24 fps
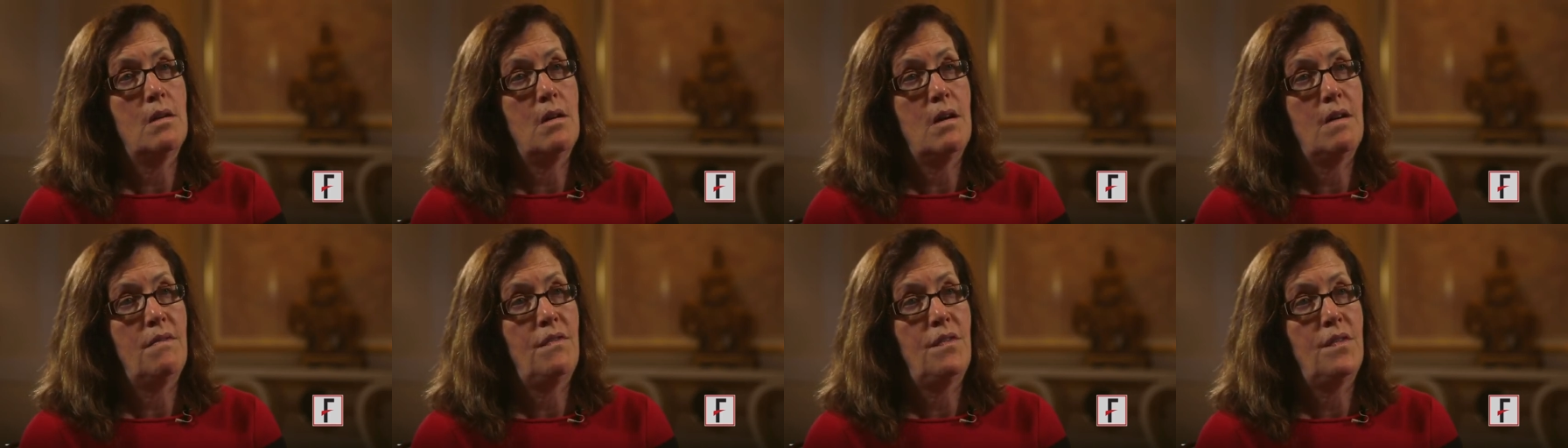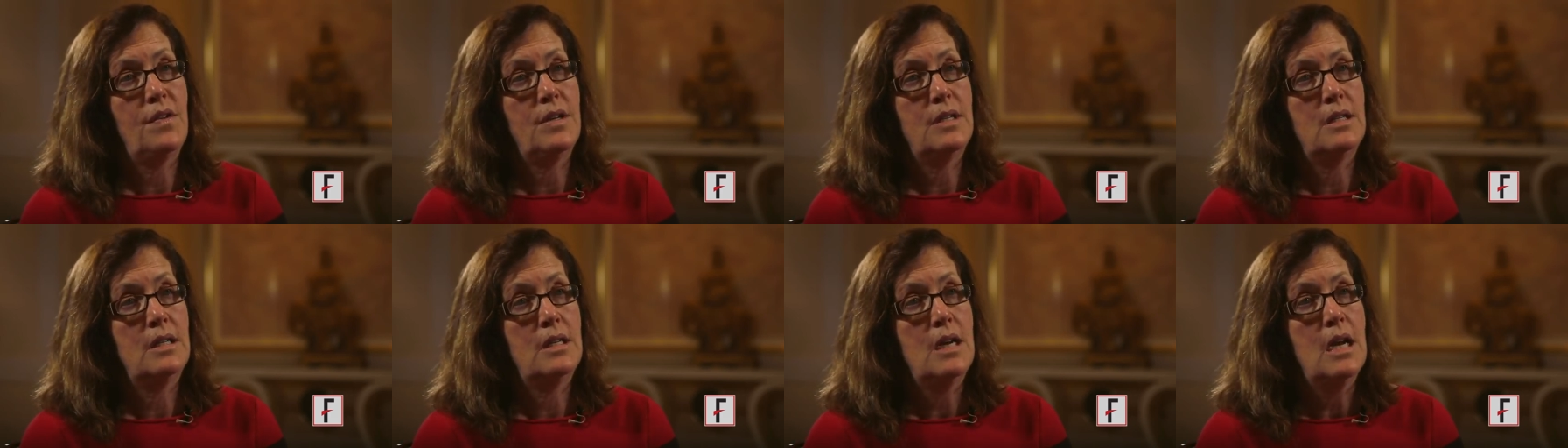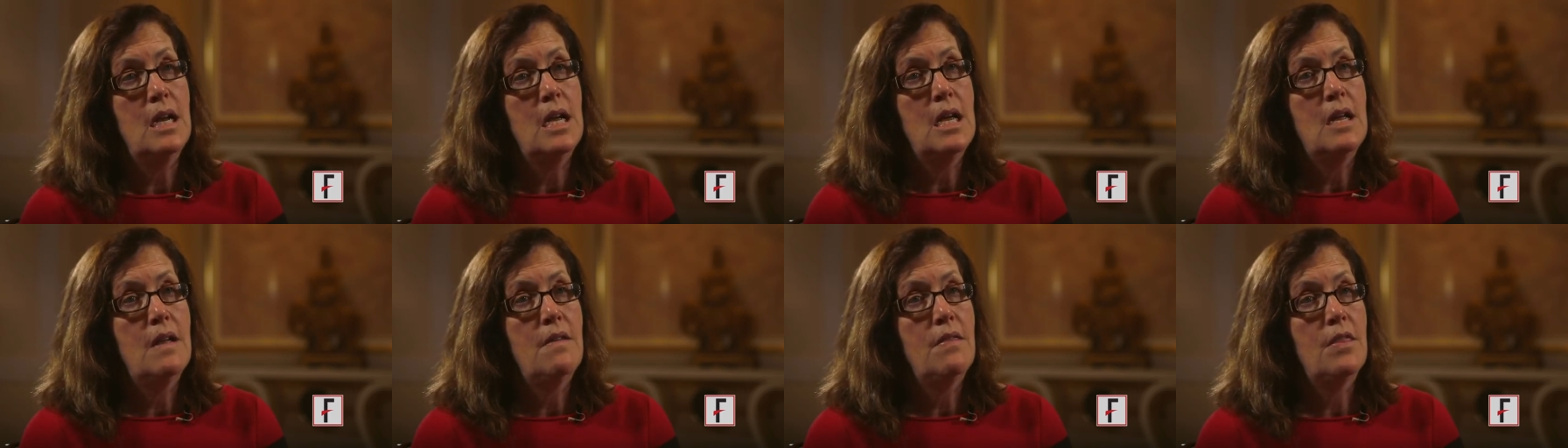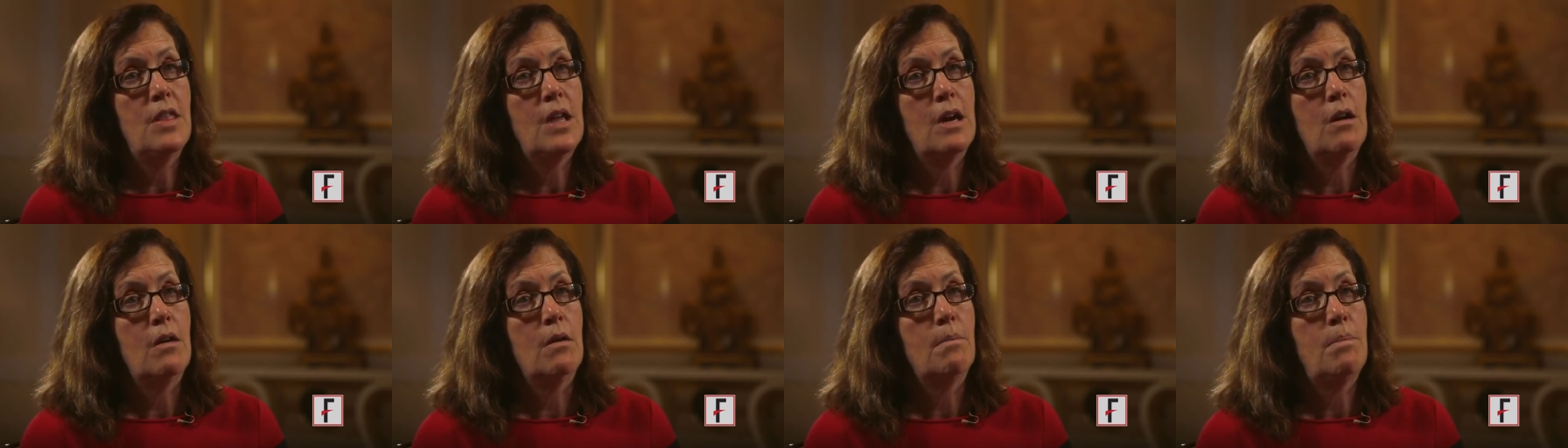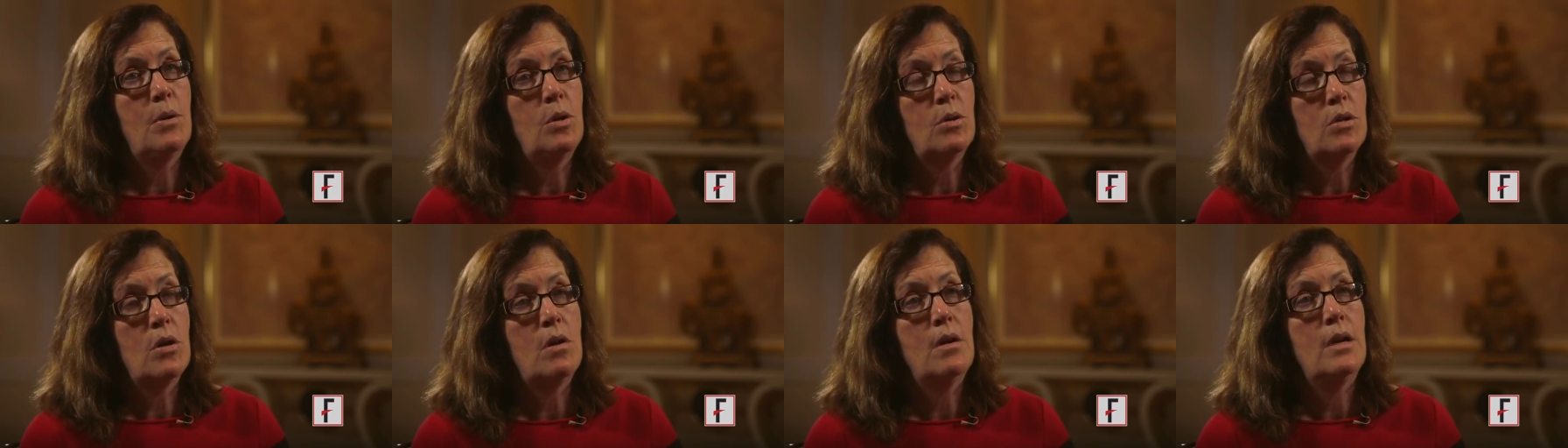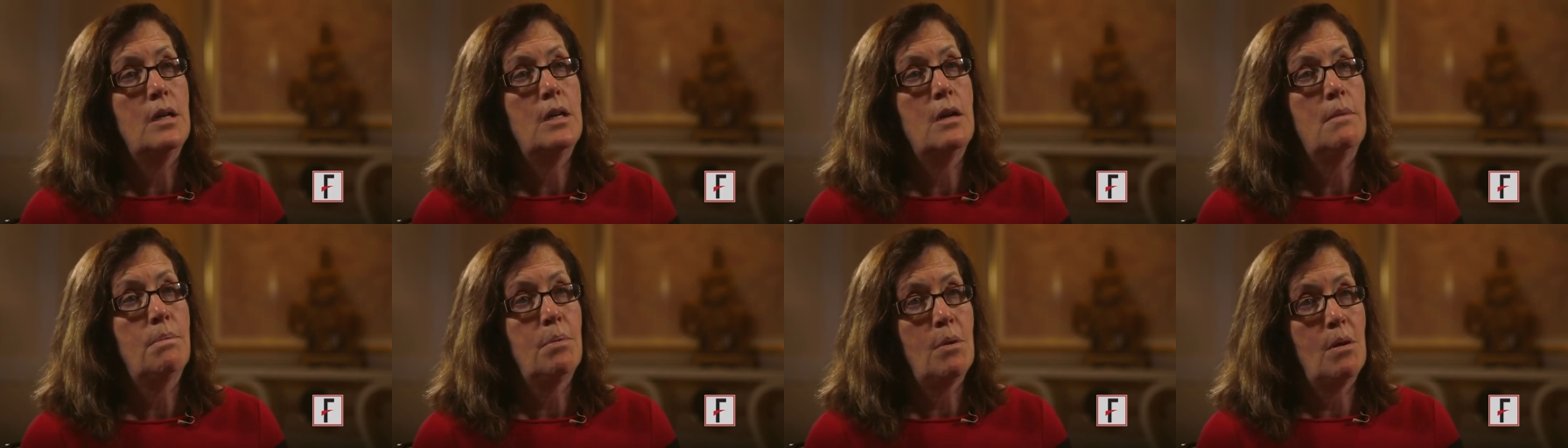Often they are put
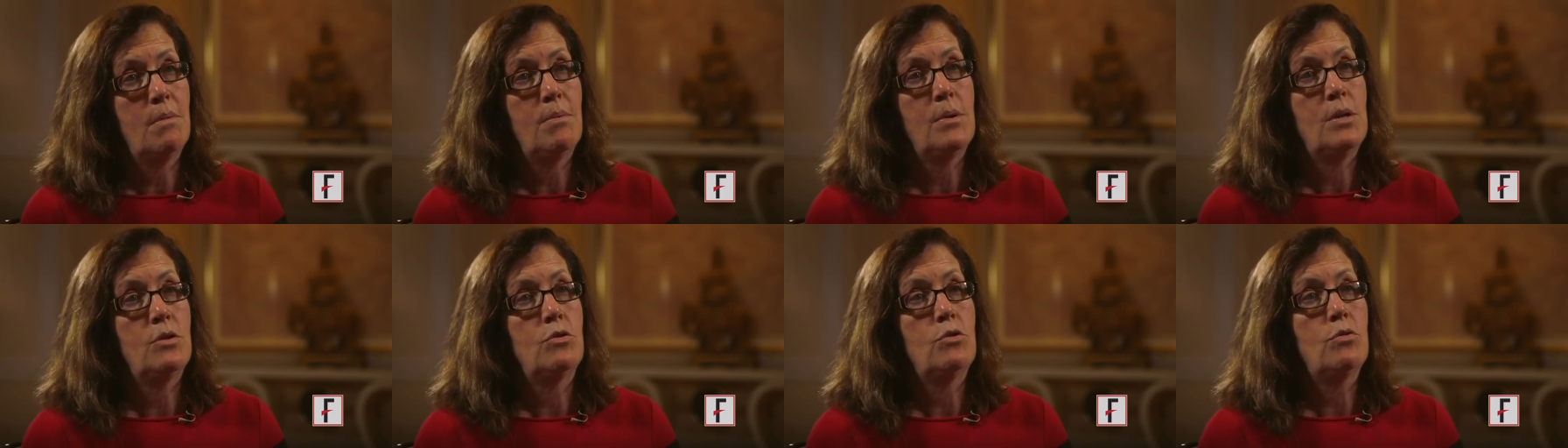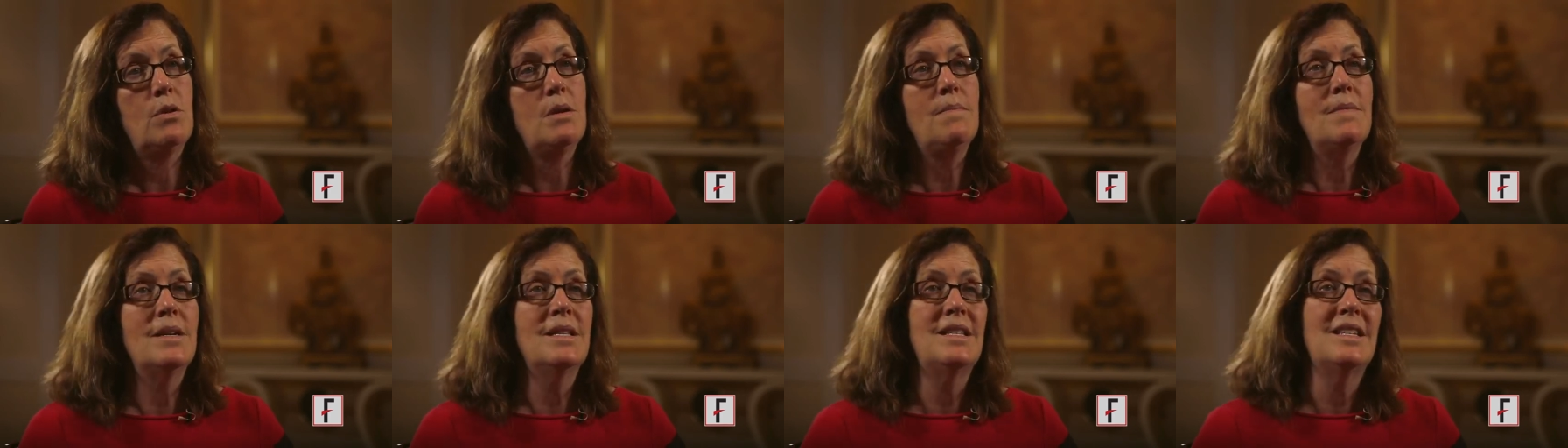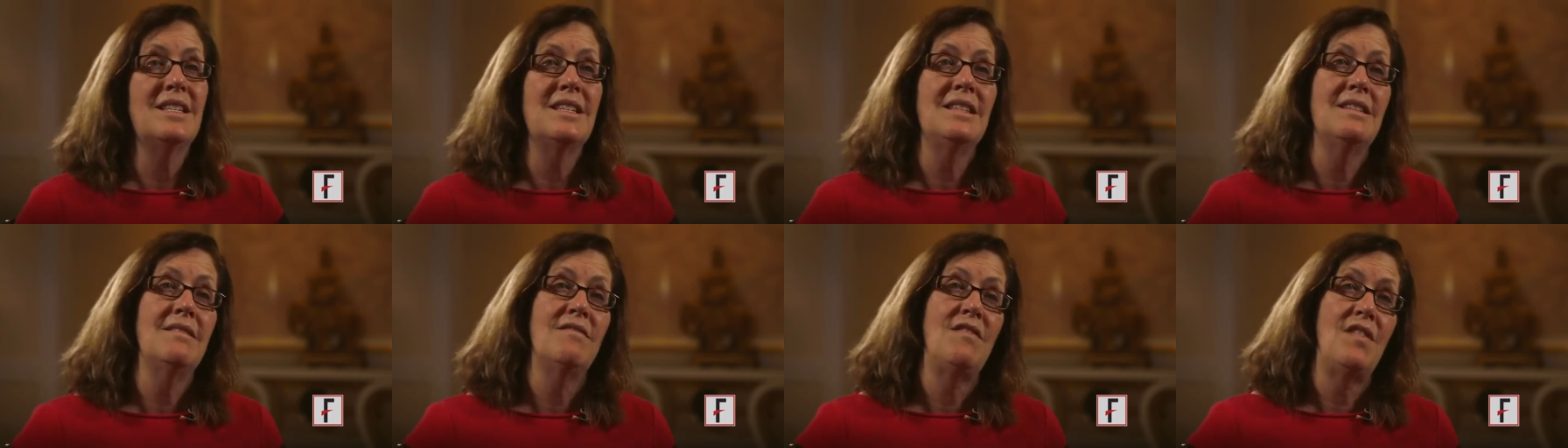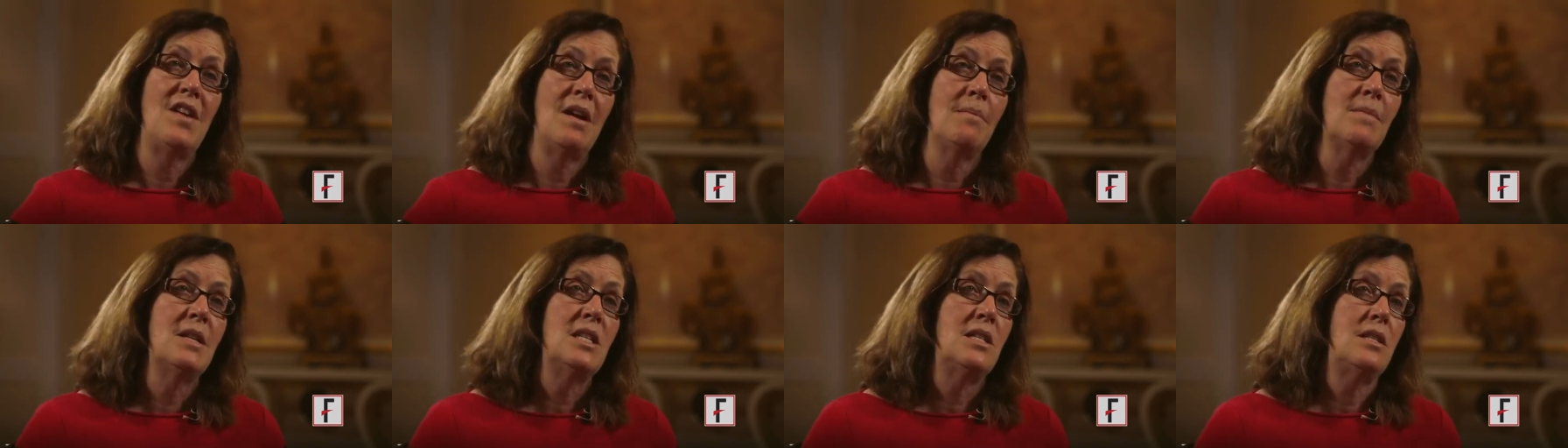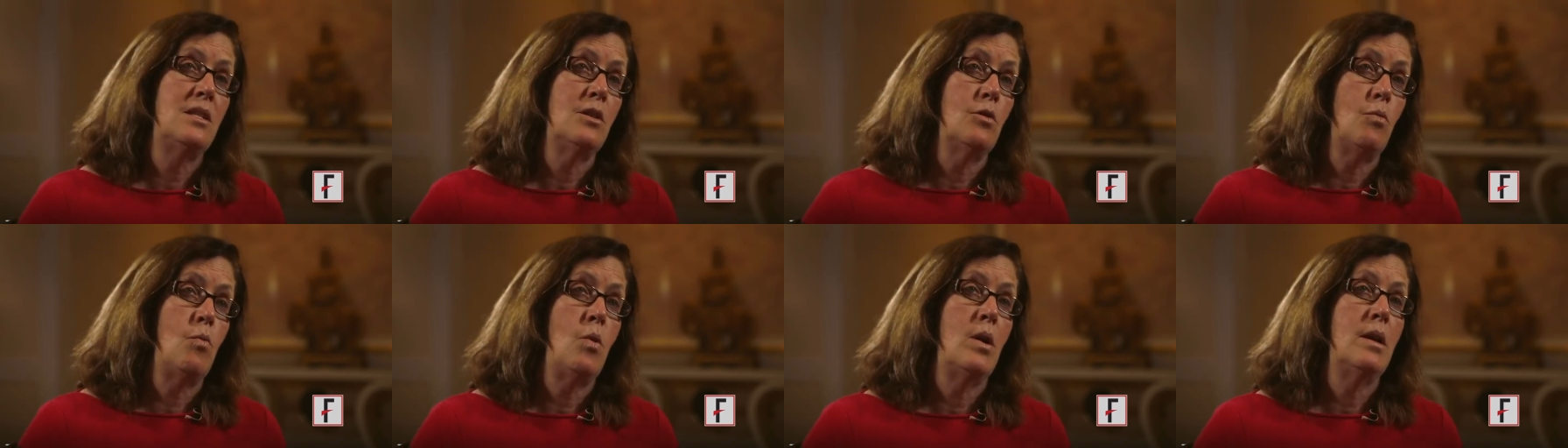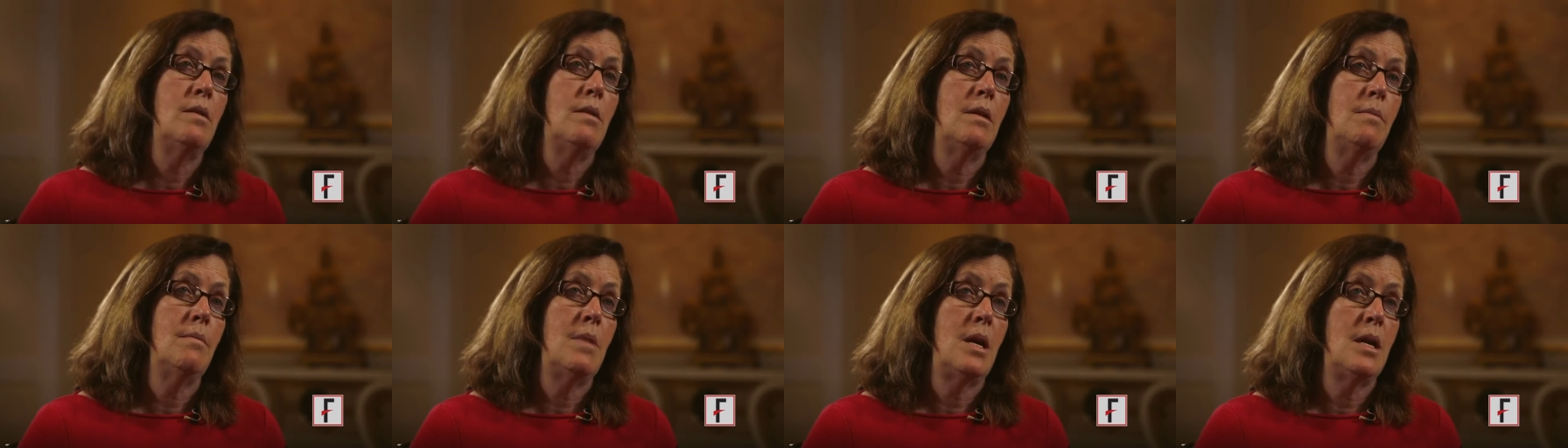on appropriate treatments and families still
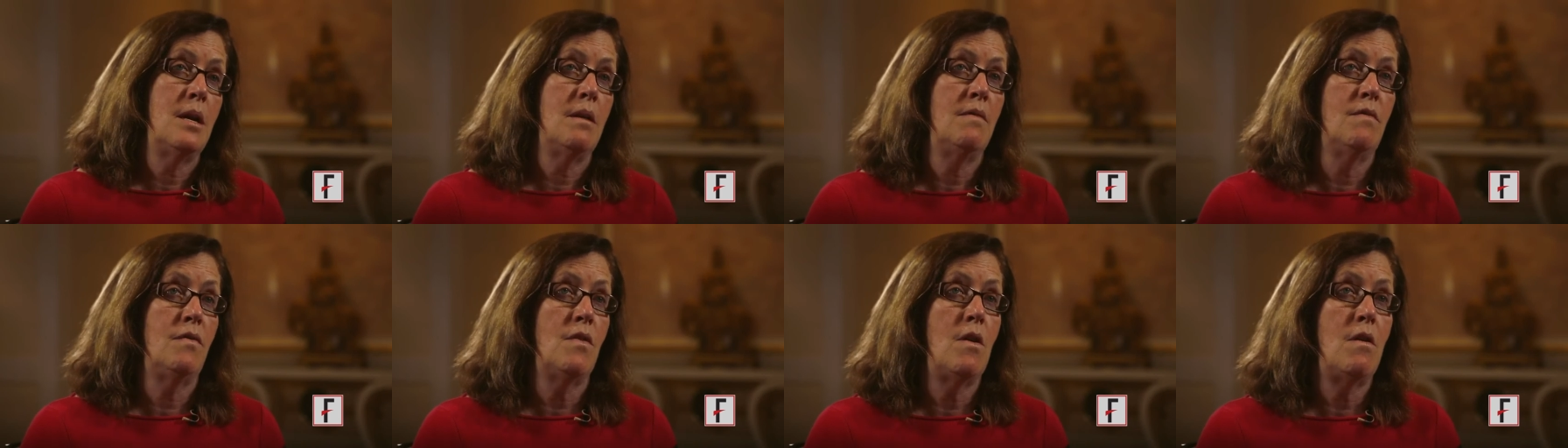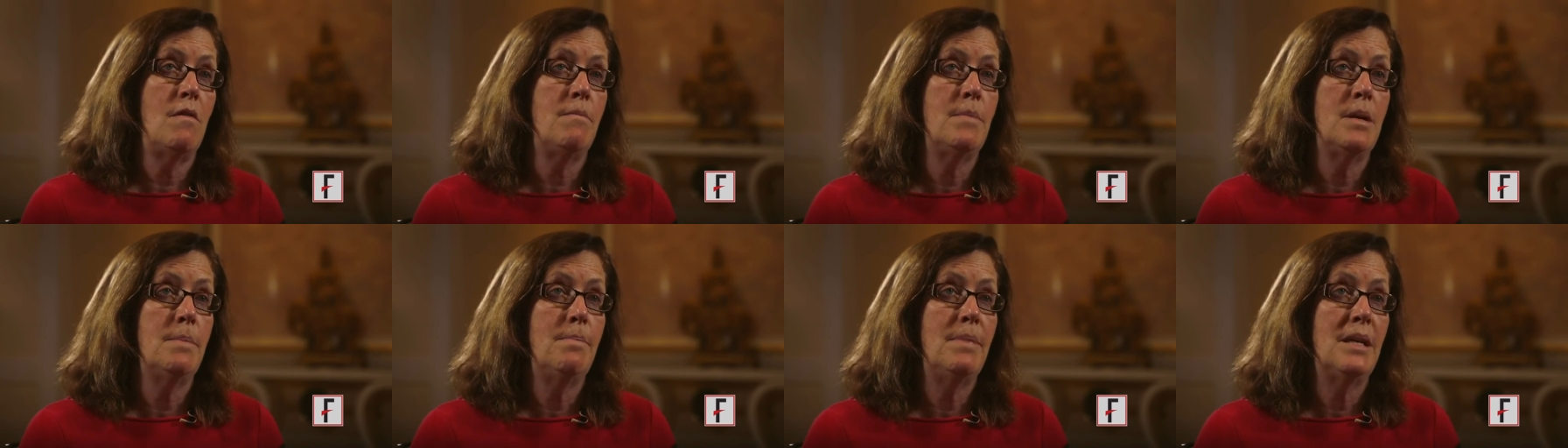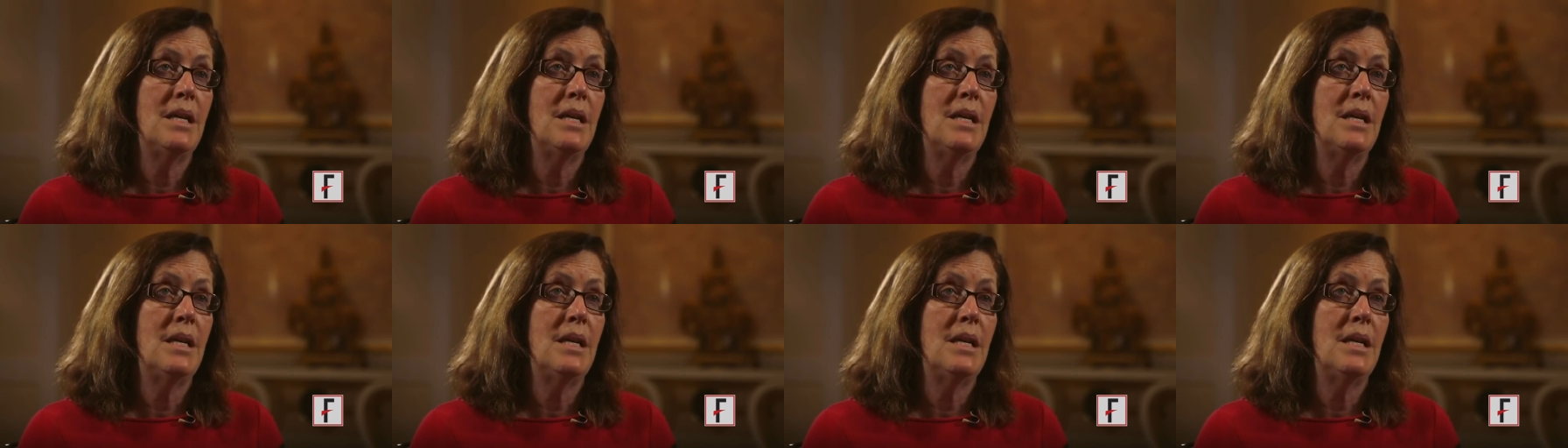want my involvement,